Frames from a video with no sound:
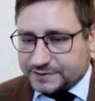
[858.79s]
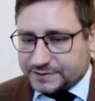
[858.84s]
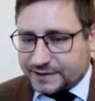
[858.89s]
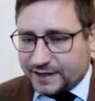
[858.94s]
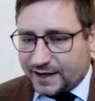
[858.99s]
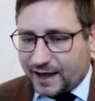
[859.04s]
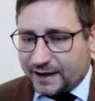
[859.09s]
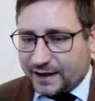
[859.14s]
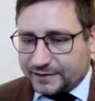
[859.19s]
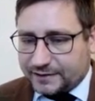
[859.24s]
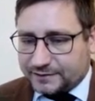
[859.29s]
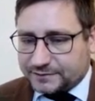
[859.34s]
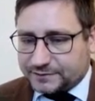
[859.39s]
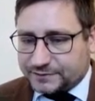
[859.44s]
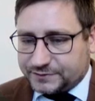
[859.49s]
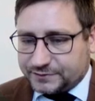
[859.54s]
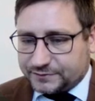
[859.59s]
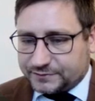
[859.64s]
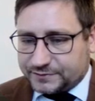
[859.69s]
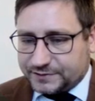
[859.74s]
The IR
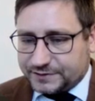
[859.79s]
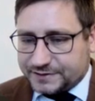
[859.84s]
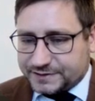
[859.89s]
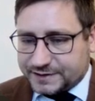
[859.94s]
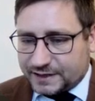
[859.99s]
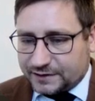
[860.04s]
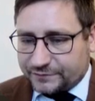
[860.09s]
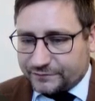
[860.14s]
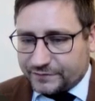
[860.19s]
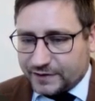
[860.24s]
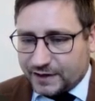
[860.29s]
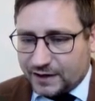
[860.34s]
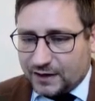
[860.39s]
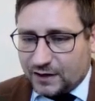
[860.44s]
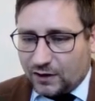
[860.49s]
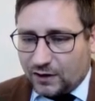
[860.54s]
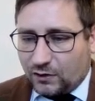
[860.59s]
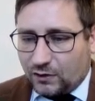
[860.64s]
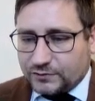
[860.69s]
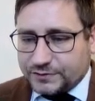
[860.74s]
theory itself
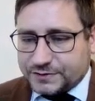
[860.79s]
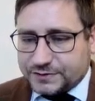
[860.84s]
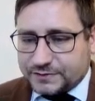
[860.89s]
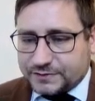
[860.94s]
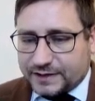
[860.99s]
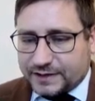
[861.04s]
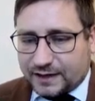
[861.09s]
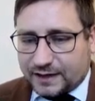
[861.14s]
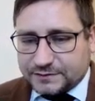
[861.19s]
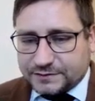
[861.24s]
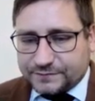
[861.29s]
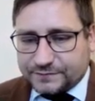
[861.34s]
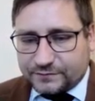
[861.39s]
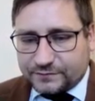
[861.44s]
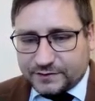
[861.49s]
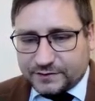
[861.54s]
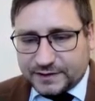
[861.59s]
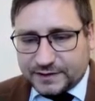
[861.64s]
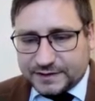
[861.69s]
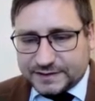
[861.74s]
also accounts
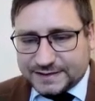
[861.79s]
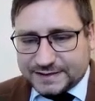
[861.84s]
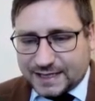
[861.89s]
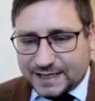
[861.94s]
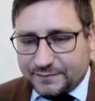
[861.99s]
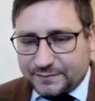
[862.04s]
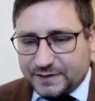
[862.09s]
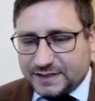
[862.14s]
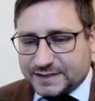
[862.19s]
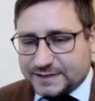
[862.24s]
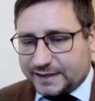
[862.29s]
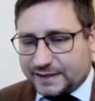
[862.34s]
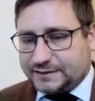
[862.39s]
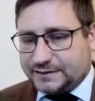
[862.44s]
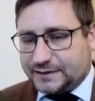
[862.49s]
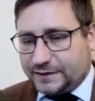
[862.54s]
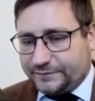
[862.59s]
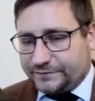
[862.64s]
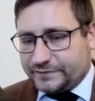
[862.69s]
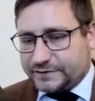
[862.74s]
for a
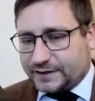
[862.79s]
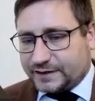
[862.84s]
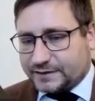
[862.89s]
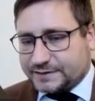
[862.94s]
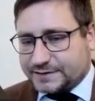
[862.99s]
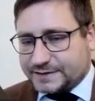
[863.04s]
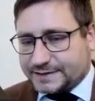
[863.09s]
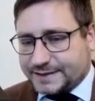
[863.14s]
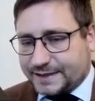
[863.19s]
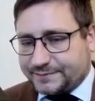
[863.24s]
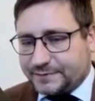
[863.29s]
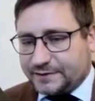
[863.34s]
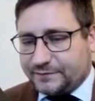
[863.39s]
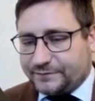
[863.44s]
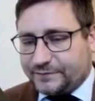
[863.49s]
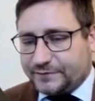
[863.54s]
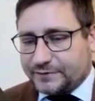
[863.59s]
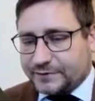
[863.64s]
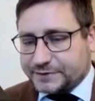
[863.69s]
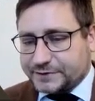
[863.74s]
semi-scientific and
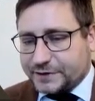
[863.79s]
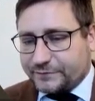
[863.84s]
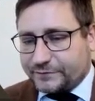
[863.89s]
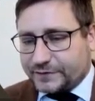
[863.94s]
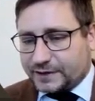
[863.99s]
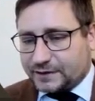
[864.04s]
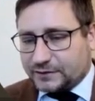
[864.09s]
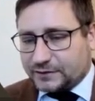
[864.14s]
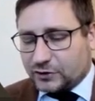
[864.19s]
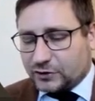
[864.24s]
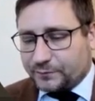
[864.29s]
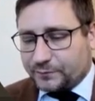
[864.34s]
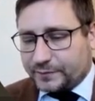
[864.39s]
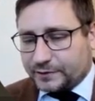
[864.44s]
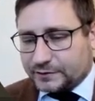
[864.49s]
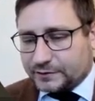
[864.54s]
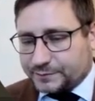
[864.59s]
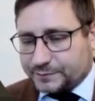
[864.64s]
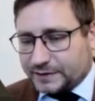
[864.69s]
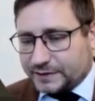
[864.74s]
semi-philosophical
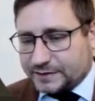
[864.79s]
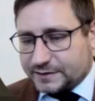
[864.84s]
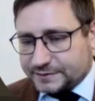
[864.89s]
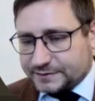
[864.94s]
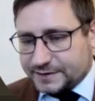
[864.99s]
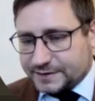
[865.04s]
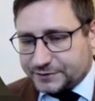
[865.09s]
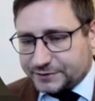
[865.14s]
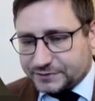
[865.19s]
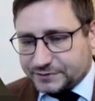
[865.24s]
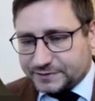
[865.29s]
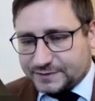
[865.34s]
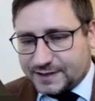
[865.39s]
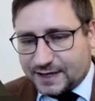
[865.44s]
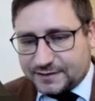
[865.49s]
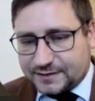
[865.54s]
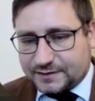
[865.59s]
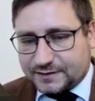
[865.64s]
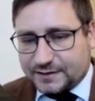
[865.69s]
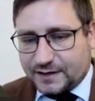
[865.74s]
compartmentalization
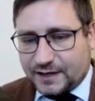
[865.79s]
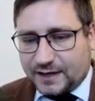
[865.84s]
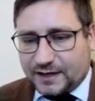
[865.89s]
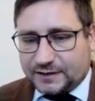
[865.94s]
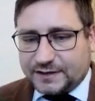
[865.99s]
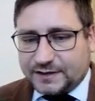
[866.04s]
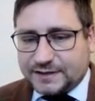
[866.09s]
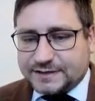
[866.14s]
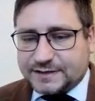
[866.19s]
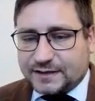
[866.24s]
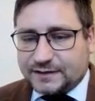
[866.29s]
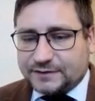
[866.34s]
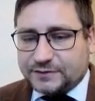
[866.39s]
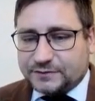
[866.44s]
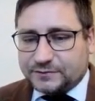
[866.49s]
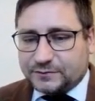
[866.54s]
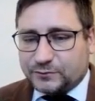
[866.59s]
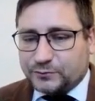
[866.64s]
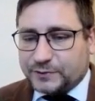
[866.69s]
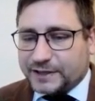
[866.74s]
that needs a
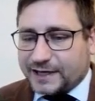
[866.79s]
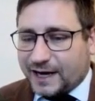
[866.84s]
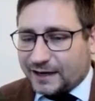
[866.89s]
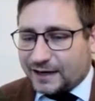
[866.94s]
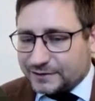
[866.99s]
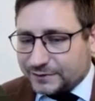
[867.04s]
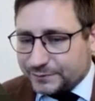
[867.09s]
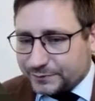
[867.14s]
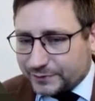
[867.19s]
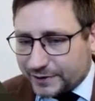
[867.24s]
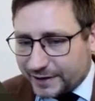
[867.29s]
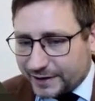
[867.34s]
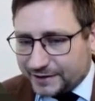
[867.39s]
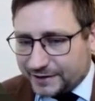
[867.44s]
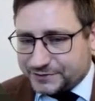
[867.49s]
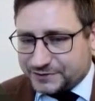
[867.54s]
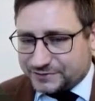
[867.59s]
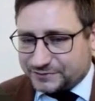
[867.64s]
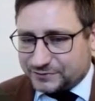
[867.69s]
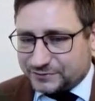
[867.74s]
little
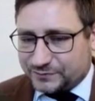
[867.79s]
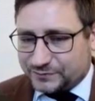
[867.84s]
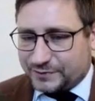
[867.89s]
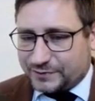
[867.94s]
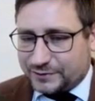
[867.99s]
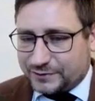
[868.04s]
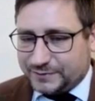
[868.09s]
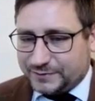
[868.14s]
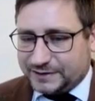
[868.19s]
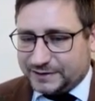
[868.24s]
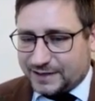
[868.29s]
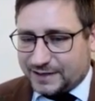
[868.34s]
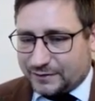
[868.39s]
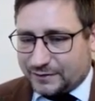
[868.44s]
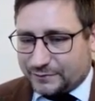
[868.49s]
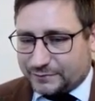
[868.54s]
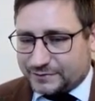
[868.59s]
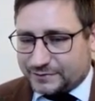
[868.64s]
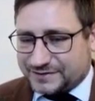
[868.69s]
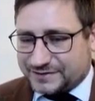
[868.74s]
recalibration to permit
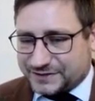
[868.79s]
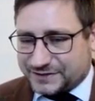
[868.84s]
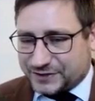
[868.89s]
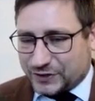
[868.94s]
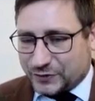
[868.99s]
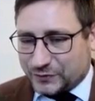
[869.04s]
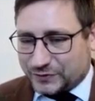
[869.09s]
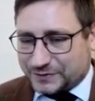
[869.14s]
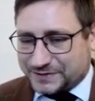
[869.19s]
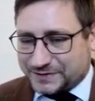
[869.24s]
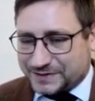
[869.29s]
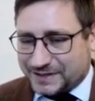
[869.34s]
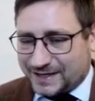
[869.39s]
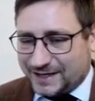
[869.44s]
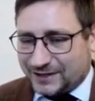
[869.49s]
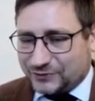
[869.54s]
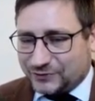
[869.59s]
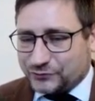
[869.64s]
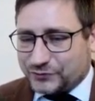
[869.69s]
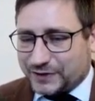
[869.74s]
our scholars
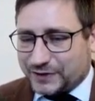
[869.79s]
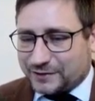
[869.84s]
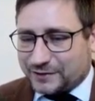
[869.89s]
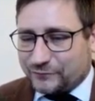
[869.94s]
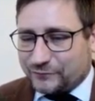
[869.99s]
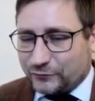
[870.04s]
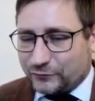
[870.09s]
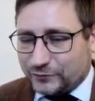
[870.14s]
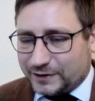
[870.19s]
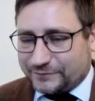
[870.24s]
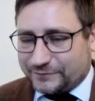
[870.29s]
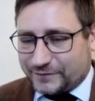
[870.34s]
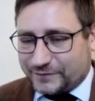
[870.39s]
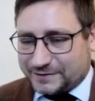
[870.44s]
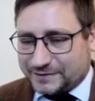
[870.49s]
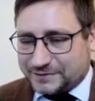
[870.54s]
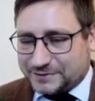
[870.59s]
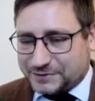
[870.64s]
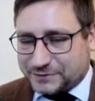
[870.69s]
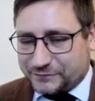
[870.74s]
to take full
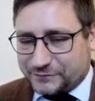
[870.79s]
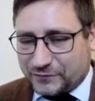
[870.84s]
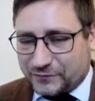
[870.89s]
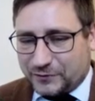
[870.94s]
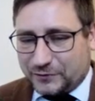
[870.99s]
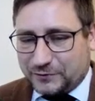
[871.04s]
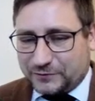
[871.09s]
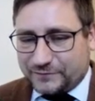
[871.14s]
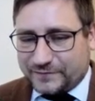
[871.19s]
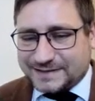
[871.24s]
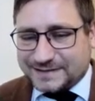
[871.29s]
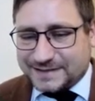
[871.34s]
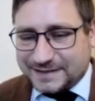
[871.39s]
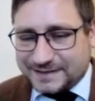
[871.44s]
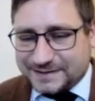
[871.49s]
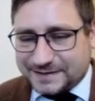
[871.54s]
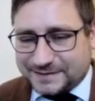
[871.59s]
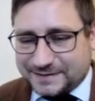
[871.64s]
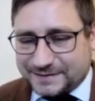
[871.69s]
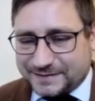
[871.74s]
advantage of all
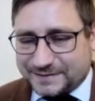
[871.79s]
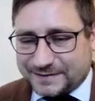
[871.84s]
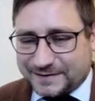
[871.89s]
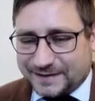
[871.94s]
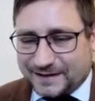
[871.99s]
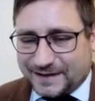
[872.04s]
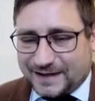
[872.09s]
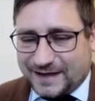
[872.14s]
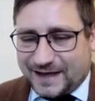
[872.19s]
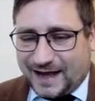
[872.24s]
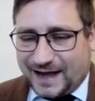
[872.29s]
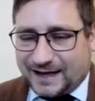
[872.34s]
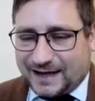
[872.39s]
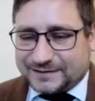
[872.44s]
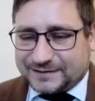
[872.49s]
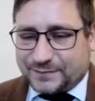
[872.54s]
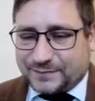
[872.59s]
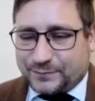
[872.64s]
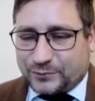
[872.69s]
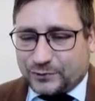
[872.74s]
plasticity
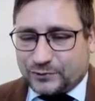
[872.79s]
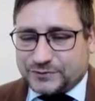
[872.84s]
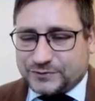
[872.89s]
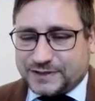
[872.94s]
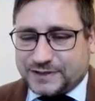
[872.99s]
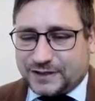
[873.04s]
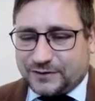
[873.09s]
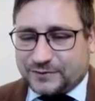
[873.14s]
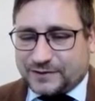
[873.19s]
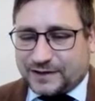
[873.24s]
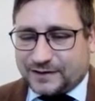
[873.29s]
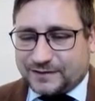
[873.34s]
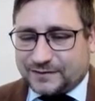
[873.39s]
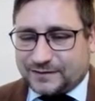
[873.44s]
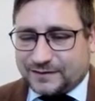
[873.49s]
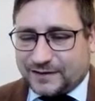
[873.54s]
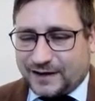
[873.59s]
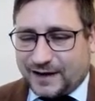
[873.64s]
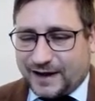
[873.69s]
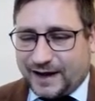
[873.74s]
and approach the
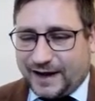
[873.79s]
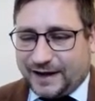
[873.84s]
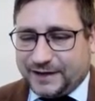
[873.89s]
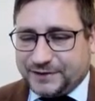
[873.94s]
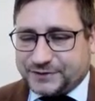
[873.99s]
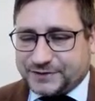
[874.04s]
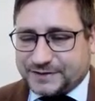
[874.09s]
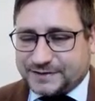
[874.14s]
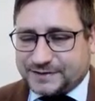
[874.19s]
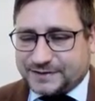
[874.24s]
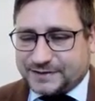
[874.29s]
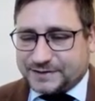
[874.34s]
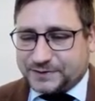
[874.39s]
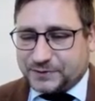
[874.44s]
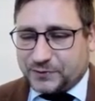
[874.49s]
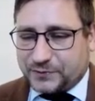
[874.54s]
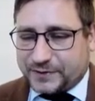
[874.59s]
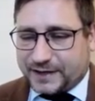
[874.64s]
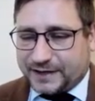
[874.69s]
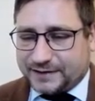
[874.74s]
local
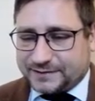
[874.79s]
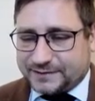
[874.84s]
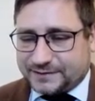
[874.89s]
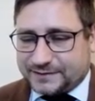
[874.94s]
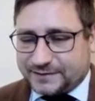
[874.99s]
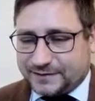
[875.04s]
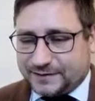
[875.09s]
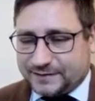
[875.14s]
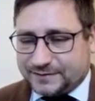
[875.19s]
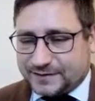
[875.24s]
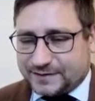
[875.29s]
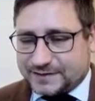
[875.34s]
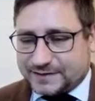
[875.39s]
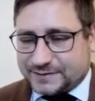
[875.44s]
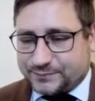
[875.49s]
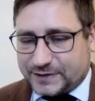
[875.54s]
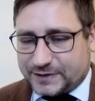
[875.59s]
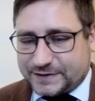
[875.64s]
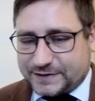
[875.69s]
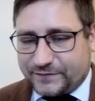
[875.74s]
agents located in the
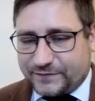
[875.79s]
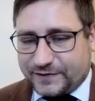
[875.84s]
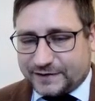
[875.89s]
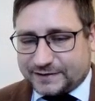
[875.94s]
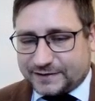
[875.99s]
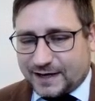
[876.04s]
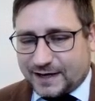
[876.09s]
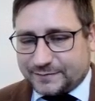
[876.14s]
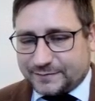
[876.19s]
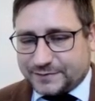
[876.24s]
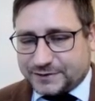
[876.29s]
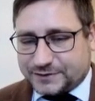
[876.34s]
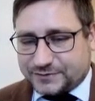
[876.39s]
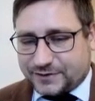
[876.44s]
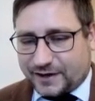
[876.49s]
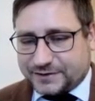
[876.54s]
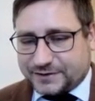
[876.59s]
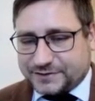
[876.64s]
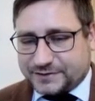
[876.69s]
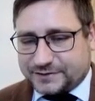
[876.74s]
specific time
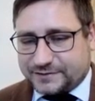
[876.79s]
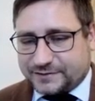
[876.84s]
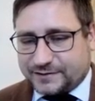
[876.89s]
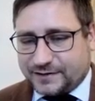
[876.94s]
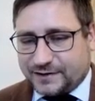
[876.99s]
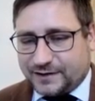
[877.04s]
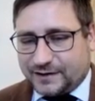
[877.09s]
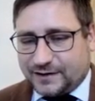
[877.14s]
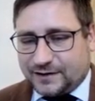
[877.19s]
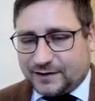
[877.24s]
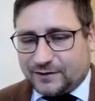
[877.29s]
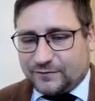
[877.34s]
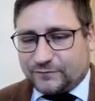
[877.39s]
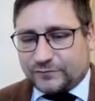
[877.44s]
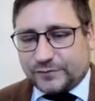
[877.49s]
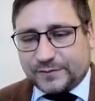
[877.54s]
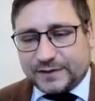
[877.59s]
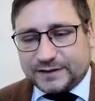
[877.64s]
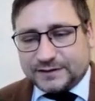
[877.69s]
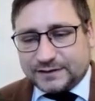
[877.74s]
structure
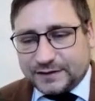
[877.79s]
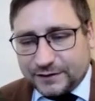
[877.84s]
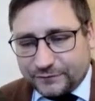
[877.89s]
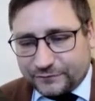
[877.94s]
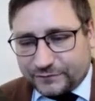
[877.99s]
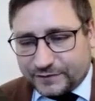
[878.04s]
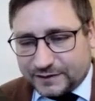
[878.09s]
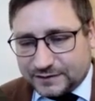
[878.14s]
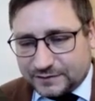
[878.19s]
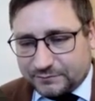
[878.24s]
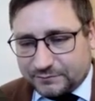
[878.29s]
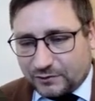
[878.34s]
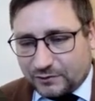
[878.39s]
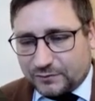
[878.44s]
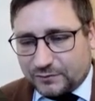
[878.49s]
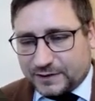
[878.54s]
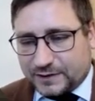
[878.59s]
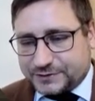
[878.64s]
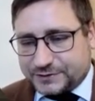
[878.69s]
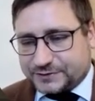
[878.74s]
from a different,
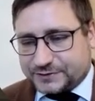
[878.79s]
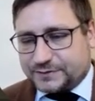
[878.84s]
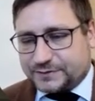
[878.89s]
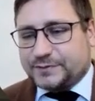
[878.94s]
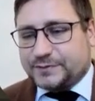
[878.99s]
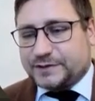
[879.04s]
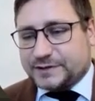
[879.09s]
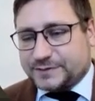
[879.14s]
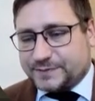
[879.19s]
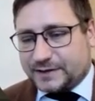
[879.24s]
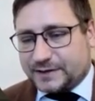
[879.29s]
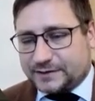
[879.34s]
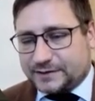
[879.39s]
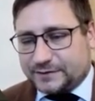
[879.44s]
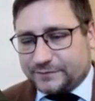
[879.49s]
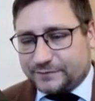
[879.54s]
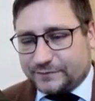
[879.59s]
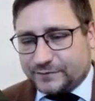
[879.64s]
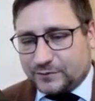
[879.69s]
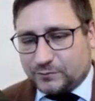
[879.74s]
more mature
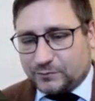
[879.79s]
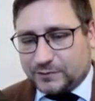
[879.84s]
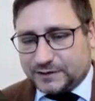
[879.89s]
perspective,